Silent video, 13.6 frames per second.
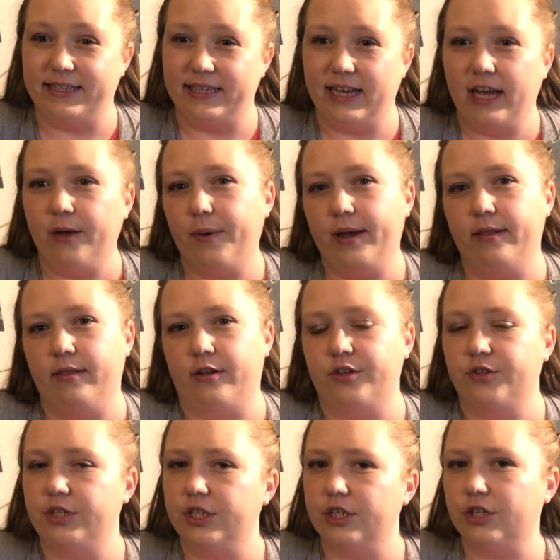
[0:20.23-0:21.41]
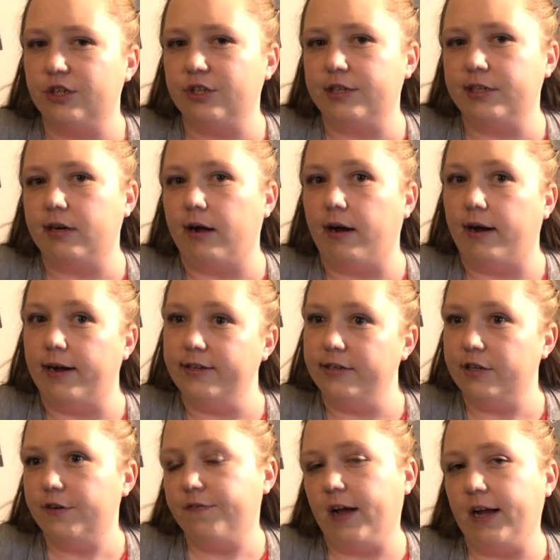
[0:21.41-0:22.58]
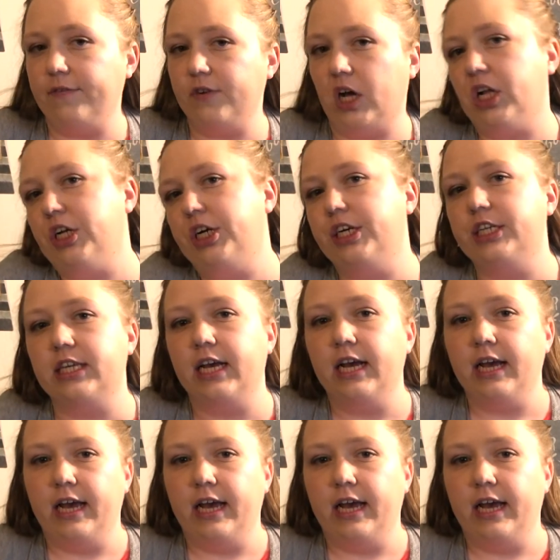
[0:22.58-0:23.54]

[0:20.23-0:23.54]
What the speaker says: DIY laundry detergent under $5,